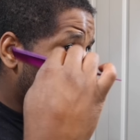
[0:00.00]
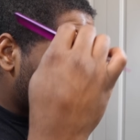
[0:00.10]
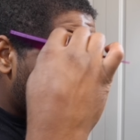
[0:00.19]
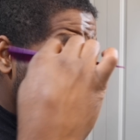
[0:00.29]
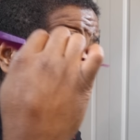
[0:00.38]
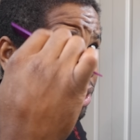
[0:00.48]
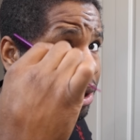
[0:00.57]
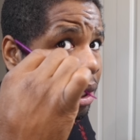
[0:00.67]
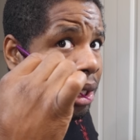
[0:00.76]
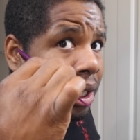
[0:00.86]
to comb this.
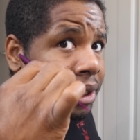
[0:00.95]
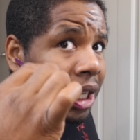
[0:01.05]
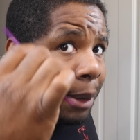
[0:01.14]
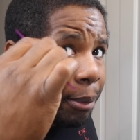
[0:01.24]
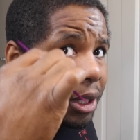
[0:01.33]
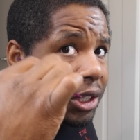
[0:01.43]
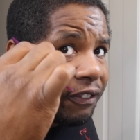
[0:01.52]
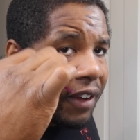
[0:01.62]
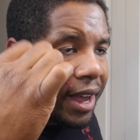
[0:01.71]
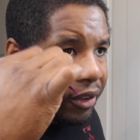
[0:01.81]
A taper is a
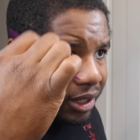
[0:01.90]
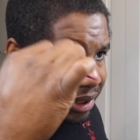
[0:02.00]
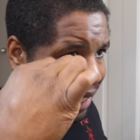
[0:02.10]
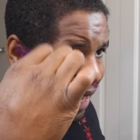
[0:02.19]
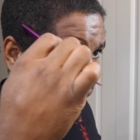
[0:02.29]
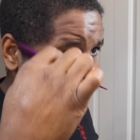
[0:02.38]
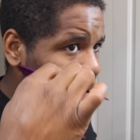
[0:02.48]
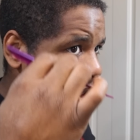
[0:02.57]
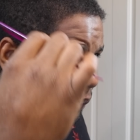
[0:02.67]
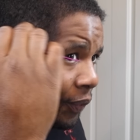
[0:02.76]
fade on the
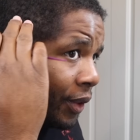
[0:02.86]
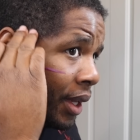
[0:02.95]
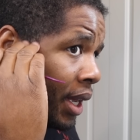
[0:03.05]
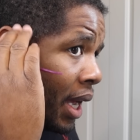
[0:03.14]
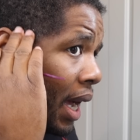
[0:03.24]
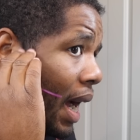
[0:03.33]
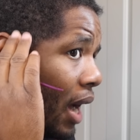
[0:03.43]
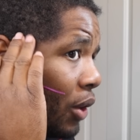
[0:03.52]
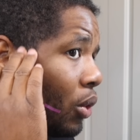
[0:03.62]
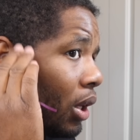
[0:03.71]
sides.
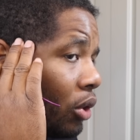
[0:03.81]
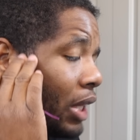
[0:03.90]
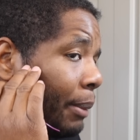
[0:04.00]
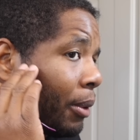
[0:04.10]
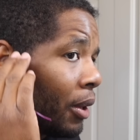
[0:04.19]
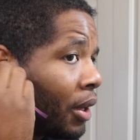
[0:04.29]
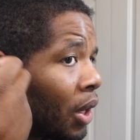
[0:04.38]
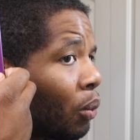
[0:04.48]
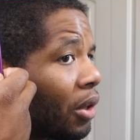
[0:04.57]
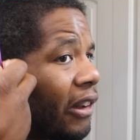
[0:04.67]
I'll do a low taper
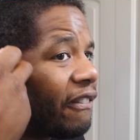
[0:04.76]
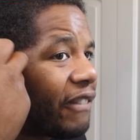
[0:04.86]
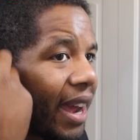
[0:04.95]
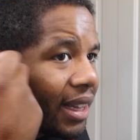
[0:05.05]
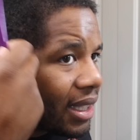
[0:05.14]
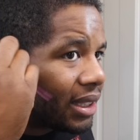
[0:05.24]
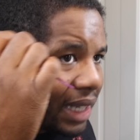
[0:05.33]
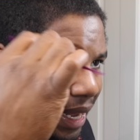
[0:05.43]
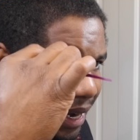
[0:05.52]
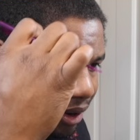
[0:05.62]
where you fade this
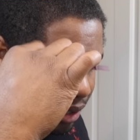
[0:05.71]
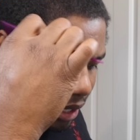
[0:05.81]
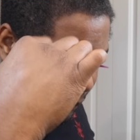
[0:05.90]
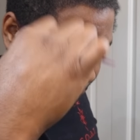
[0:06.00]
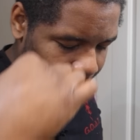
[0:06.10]
side out, okay?